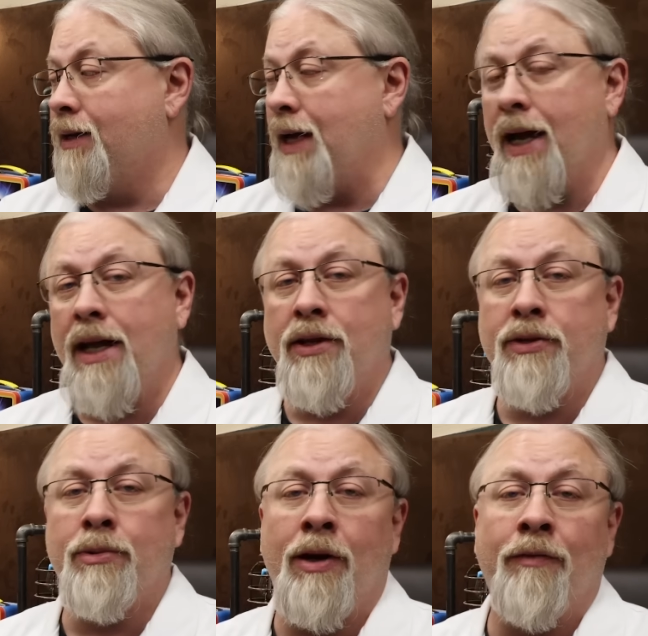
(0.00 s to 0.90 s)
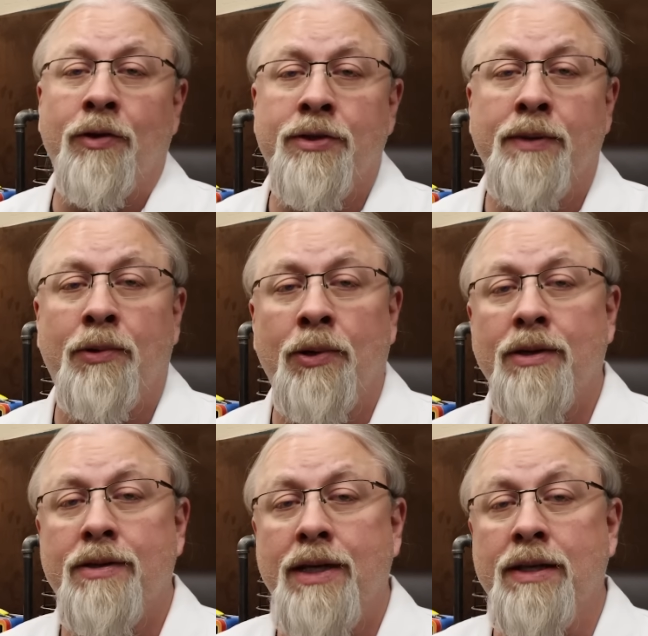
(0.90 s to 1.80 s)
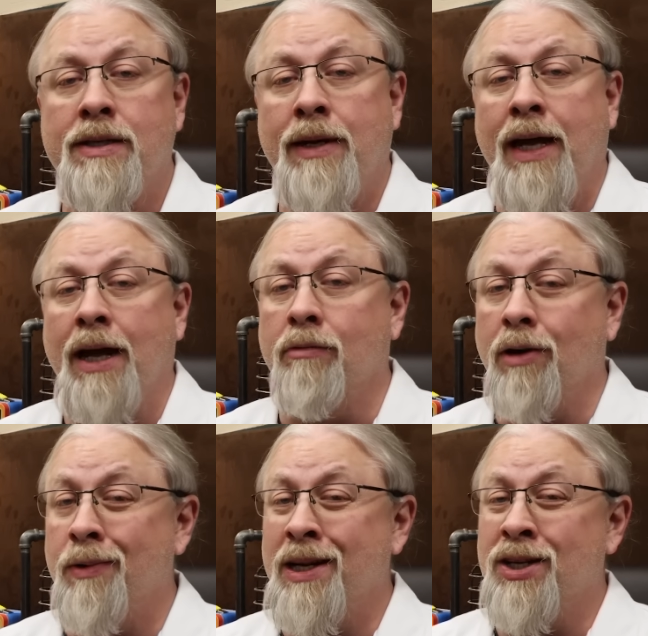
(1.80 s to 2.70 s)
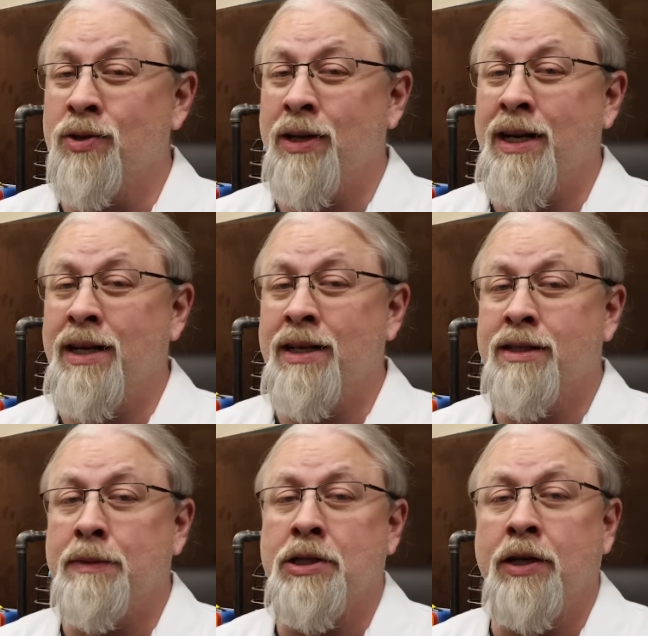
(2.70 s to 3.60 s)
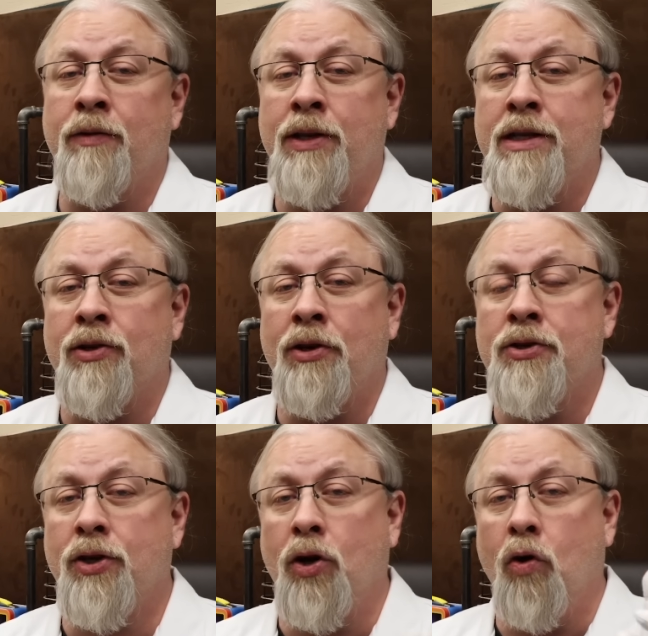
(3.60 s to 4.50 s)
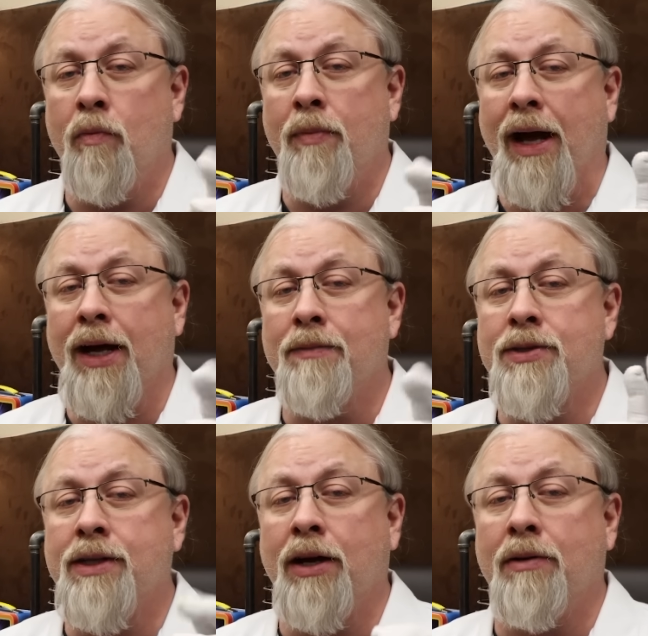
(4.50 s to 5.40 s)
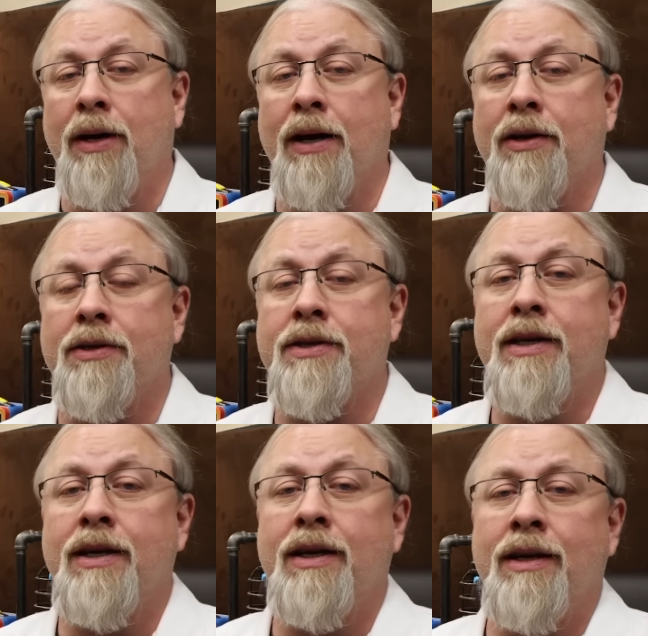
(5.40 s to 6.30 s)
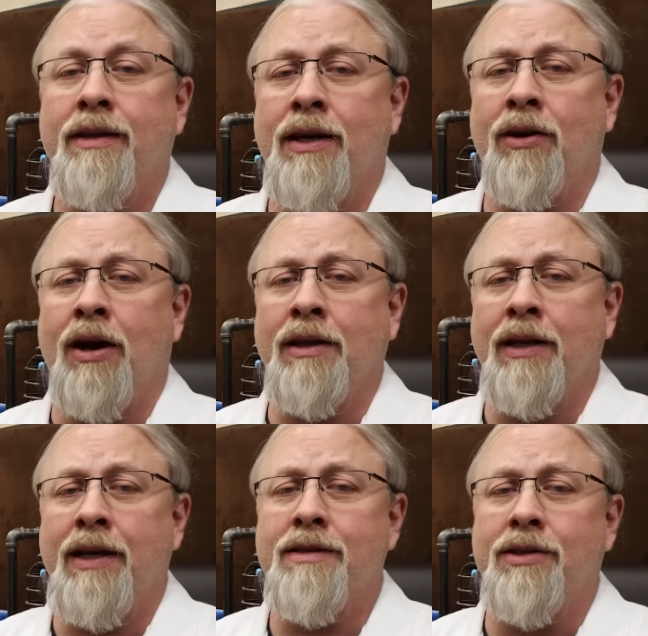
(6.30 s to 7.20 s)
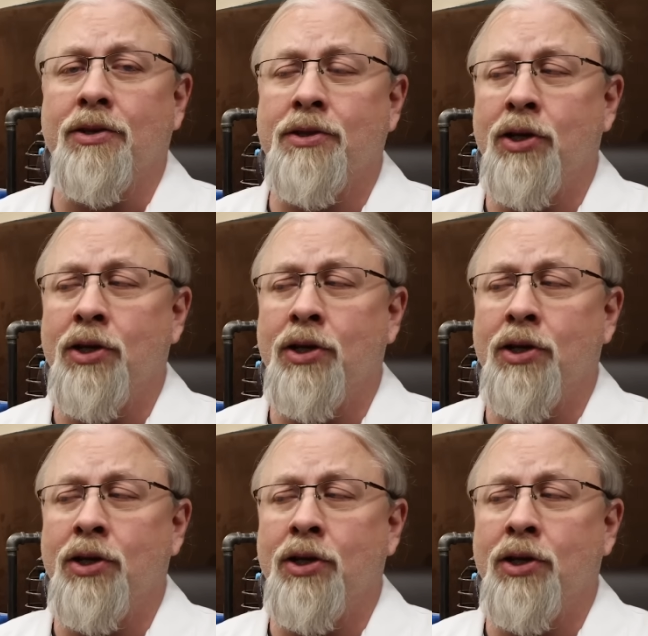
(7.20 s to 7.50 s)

Yanking the 12 volt support seems to be a growing trend, especially for these larger home backup style models that oddly still